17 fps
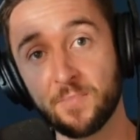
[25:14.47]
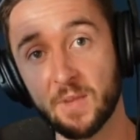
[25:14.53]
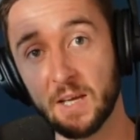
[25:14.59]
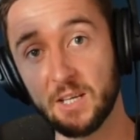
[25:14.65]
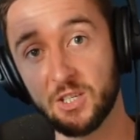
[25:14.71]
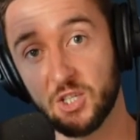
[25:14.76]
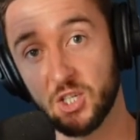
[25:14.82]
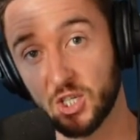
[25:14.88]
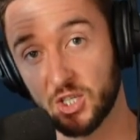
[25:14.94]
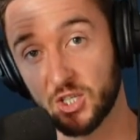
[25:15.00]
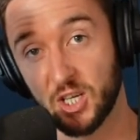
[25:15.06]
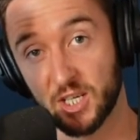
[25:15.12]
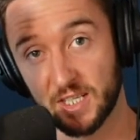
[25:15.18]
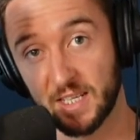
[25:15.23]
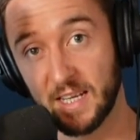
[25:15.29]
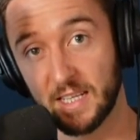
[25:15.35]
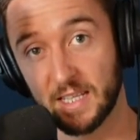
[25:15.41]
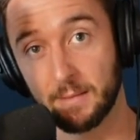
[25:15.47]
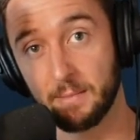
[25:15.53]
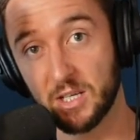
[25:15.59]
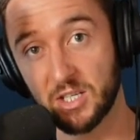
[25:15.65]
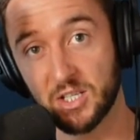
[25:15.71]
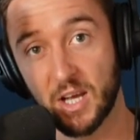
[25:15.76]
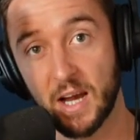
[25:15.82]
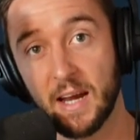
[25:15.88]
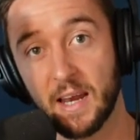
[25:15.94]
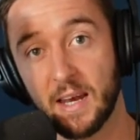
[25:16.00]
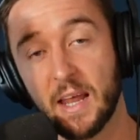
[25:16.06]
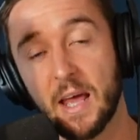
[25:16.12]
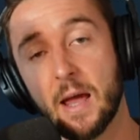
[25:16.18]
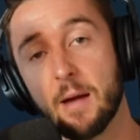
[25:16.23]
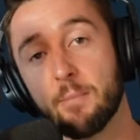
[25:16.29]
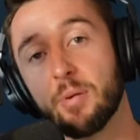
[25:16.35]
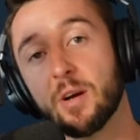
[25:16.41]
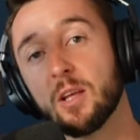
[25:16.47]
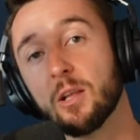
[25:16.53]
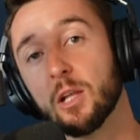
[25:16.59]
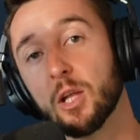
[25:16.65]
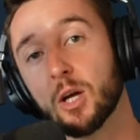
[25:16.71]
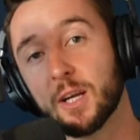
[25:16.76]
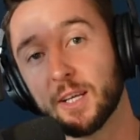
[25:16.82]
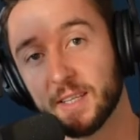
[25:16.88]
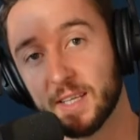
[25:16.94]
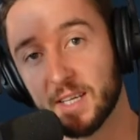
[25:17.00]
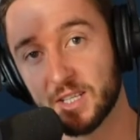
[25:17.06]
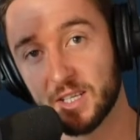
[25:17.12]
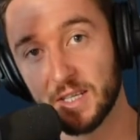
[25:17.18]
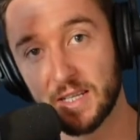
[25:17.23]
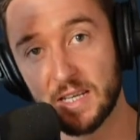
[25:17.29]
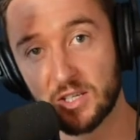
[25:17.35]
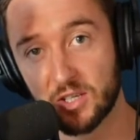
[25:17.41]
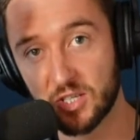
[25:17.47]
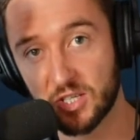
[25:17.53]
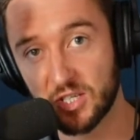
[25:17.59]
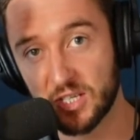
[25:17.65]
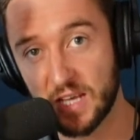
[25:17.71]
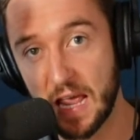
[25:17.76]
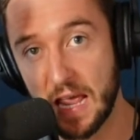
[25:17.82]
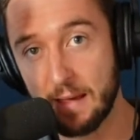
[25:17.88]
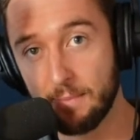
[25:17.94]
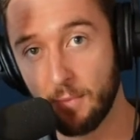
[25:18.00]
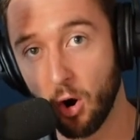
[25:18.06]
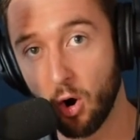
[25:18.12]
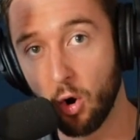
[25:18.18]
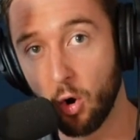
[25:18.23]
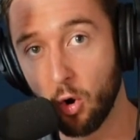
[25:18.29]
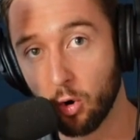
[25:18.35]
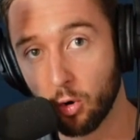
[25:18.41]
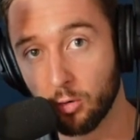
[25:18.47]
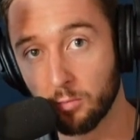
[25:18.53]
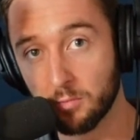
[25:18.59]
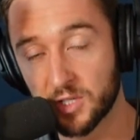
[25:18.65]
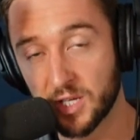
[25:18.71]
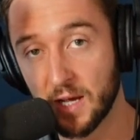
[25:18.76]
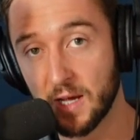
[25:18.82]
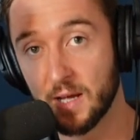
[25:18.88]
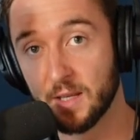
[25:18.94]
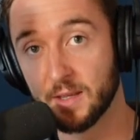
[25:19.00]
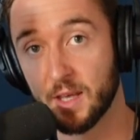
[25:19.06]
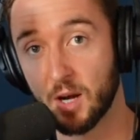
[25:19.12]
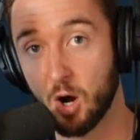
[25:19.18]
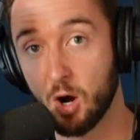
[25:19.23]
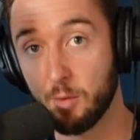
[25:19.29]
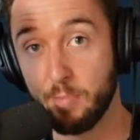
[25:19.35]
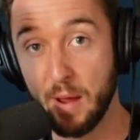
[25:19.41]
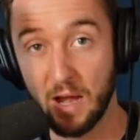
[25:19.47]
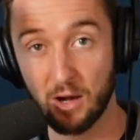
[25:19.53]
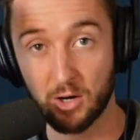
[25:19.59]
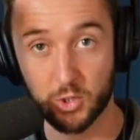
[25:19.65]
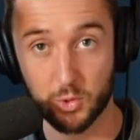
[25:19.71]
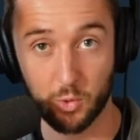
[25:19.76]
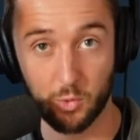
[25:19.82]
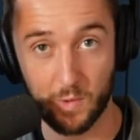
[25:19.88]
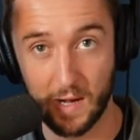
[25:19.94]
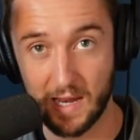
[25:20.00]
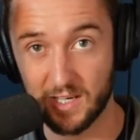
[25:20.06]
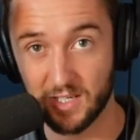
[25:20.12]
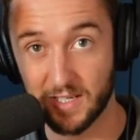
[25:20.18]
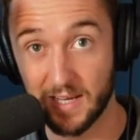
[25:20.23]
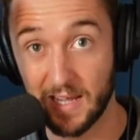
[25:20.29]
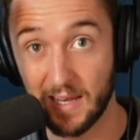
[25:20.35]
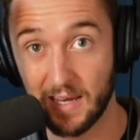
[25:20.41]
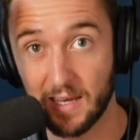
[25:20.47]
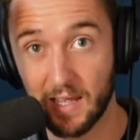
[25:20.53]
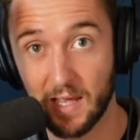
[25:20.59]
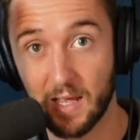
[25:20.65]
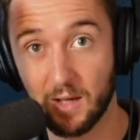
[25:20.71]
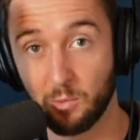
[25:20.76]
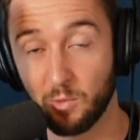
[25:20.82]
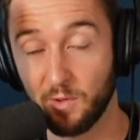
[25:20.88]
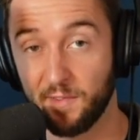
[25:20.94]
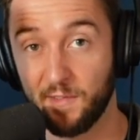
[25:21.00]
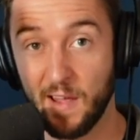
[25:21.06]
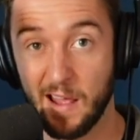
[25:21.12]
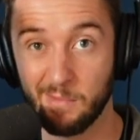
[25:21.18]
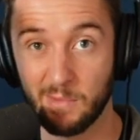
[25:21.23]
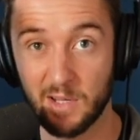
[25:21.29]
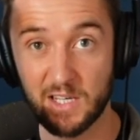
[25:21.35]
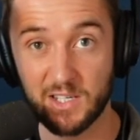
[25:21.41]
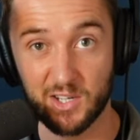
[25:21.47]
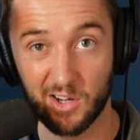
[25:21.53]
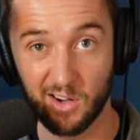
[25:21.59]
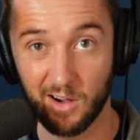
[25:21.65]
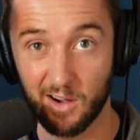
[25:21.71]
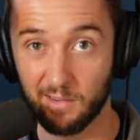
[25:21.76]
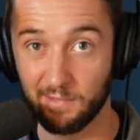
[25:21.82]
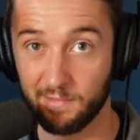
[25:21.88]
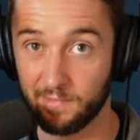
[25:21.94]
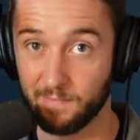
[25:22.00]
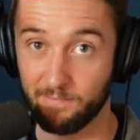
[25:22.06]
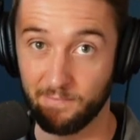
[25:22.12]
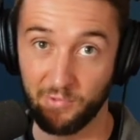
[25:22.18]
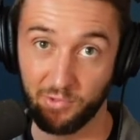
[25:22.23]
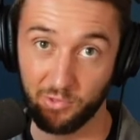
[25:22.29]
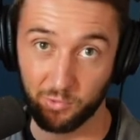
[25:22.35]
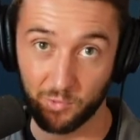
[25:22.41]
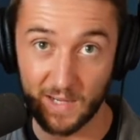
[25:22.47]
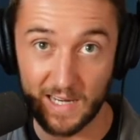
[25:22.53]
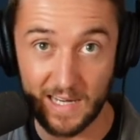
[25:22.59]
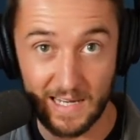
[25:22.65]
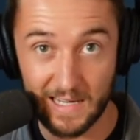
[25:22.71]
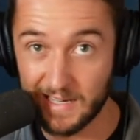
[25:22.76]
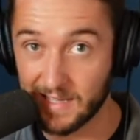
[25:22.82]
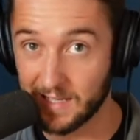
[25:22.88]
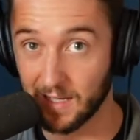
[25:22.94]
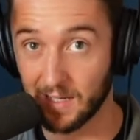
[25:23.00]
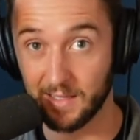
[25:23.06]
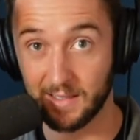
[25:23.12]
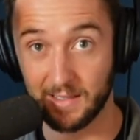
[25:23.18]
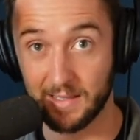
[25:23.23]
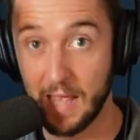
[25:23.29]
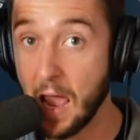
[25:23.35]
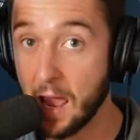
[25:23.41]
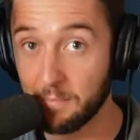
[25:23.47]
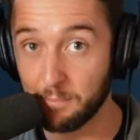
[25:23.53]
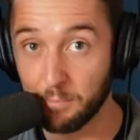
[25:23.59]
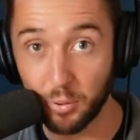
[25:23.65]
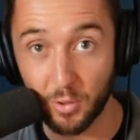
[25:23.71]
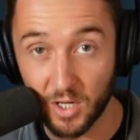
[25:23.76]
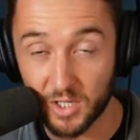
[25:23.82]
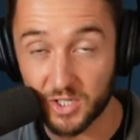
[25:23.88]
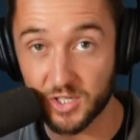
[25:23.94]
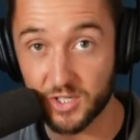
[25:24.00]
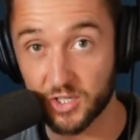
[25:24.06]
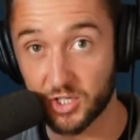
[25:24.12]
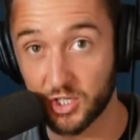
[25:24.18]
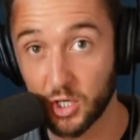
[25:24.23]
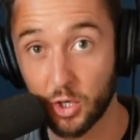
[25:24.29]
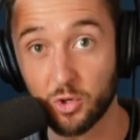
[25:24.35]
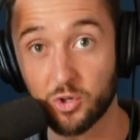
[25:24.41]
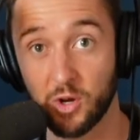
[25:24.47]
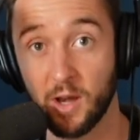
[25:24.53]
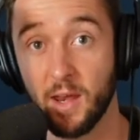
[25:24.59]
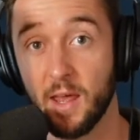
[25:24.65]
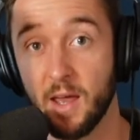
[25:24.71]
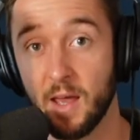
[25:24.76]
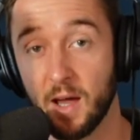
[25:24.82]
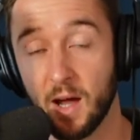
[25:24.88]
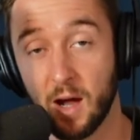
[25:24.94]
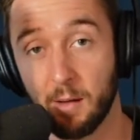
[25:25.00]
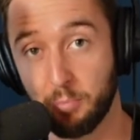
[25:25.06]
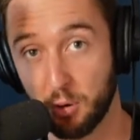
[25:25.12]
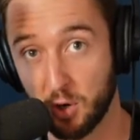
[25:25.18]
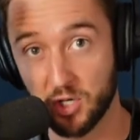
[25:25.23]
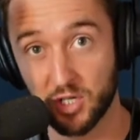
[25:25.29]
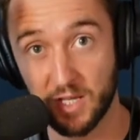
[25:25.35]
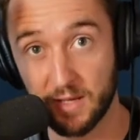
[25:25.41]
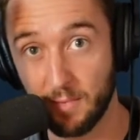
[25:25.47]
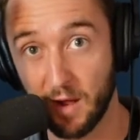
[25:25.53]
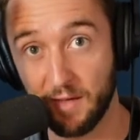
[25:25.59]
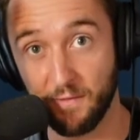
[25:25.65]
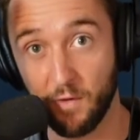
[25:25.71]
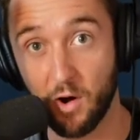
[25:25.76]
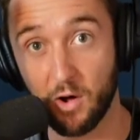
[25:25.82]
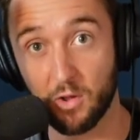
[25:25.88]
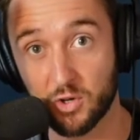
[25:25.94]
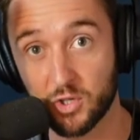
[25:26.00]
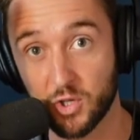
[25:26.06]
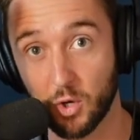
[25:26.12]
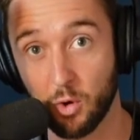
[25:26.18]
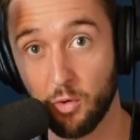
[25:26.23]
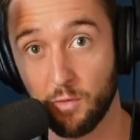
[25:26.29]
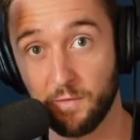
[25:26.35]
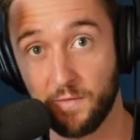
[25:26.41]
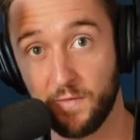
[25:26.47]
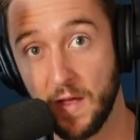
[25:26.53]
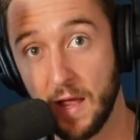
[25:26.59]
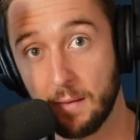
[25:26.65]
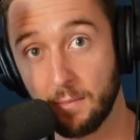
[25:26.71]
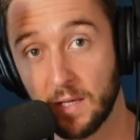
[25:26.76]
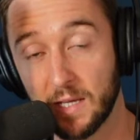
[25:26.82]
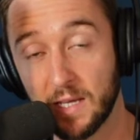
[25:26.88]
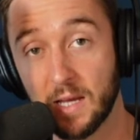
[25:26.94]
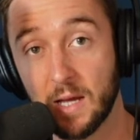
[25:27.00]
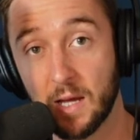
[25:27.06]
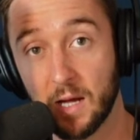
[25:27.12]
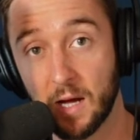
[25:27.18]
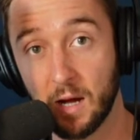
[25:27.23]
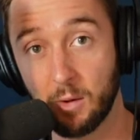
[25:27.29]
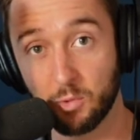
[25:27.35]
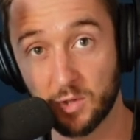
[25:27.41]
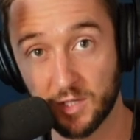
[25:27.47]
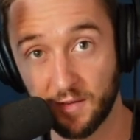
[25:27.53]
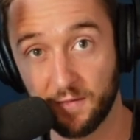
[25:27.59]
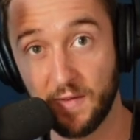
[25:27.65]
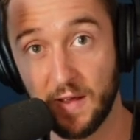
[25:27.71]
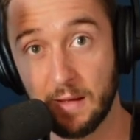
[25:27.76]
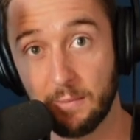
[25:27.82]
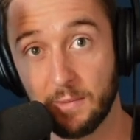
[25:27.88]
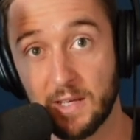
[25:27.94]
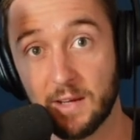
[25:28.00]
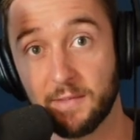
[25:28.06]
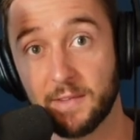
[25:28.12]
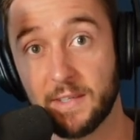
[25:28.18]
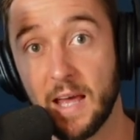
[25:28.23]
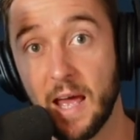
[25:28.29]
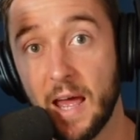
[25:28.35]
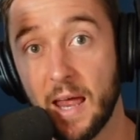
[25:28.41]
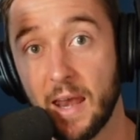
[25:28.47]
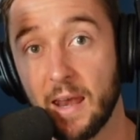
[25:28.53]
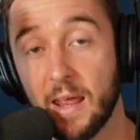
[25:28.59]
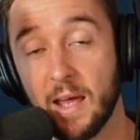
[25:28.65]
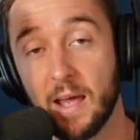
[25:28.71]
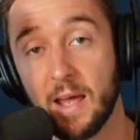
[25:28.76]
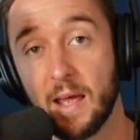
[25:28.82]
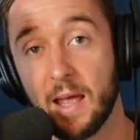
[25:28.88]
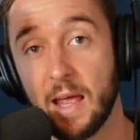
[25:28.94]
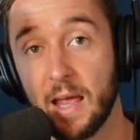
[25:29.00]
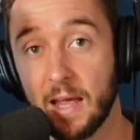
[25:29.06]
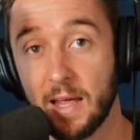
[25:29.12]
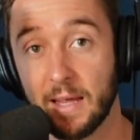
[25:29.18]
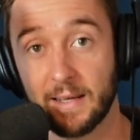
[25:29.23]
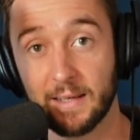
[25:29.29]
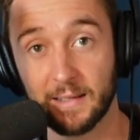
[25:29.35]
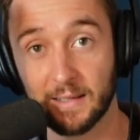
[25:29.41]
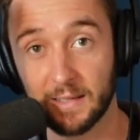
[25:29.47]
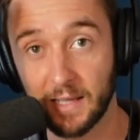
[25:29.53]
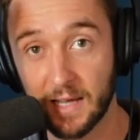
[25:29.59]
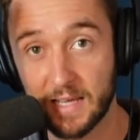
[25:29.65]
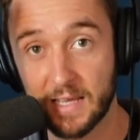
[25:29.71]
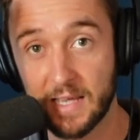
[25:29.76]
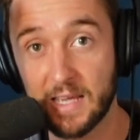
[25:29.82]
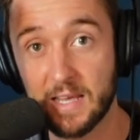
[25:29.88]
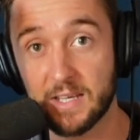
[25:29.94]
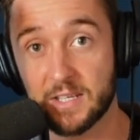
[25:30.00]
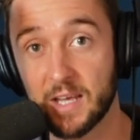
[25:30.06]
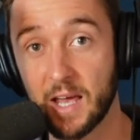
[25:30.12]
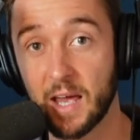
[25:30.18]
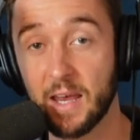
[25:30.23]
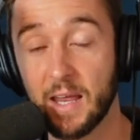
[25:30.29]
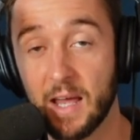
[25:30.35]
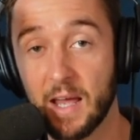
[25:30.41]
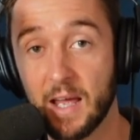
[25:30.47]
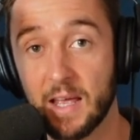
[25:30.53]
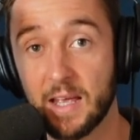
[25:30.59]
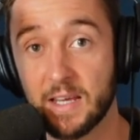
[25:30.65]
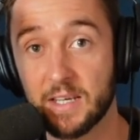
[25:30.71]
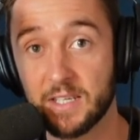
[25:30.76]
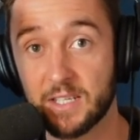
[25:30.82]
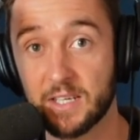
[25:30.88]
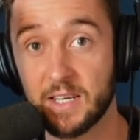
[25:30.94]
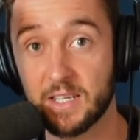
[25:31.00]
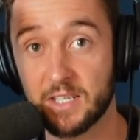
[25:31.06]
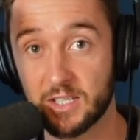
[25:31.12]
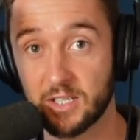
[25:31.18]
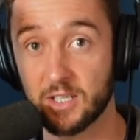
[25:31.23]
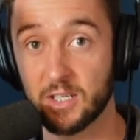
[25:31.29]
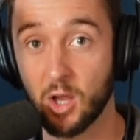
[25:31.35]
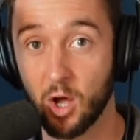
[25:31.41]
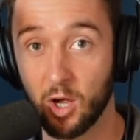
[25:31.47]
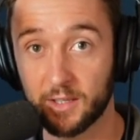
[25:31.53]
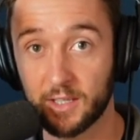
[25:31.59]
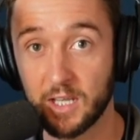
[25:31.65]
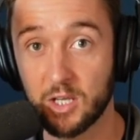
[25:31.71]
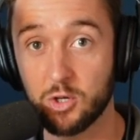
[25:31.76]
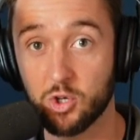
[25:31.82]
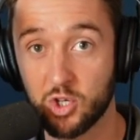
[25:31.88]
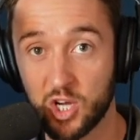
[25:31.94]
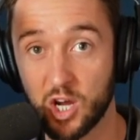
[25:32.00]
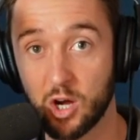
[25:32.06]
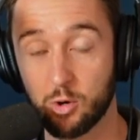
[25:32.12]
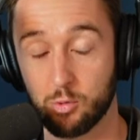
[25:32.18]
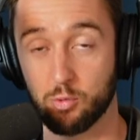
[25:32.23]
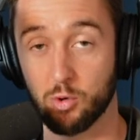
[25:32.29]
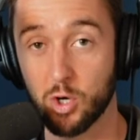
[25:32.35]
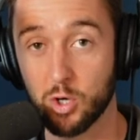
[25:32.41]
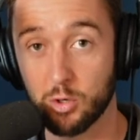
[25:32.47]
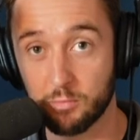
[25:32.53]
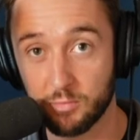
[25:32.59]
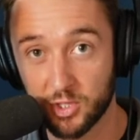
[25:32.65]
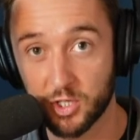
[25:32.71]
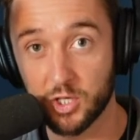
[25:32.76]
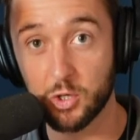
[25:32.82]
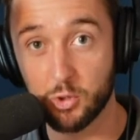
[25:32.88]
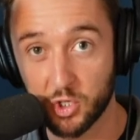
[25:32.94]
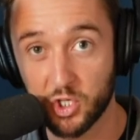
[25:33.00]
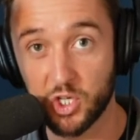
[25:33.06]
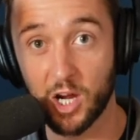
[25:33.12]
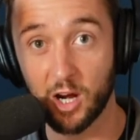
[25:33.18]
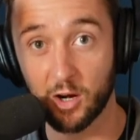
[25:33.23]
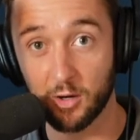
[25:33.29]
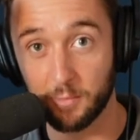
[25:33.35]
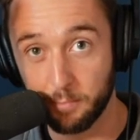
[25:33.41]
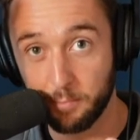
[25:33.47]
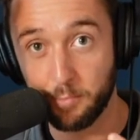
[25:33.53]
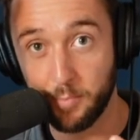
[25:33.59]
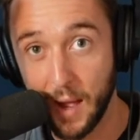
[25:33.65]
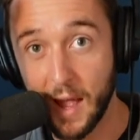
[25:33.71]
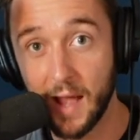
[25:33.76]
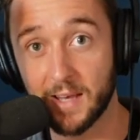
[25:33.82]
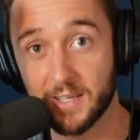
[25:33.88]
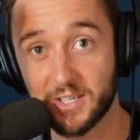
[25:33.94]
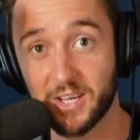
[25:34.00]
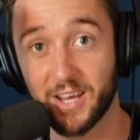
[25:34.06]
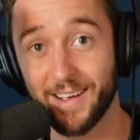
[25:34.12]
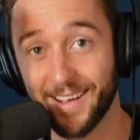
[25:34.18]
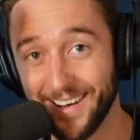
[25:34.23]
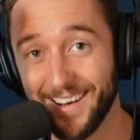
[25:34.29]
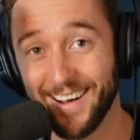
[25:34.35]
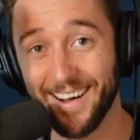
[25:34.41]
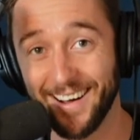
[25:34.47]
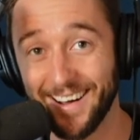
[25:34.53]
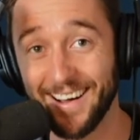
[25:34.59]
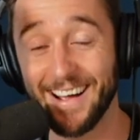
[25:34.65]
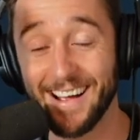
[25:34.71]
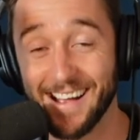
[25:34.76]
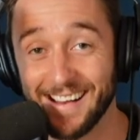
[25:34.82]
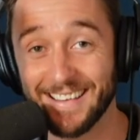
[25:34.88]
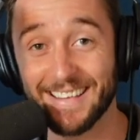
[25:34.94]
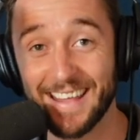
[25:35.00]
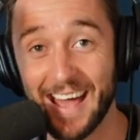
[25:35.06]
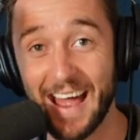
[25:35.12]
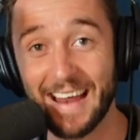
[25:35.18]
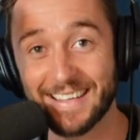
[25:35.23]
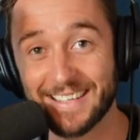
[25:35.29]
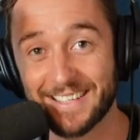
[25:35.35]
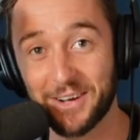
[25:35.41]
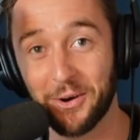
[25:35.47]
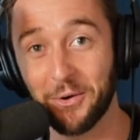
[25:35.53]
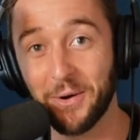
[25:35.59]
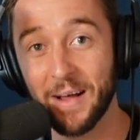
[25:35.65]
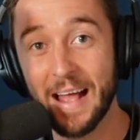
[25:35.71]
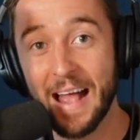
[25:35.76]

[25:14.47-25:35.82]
It just doesn't get them excited. But you look at this, and these are the same homes that our parents were raised in, with families of 3 to 10 plus children. Personally, my father's own family was a family of 10. And like he said, it's not that you shared rooms, you shared beds. and so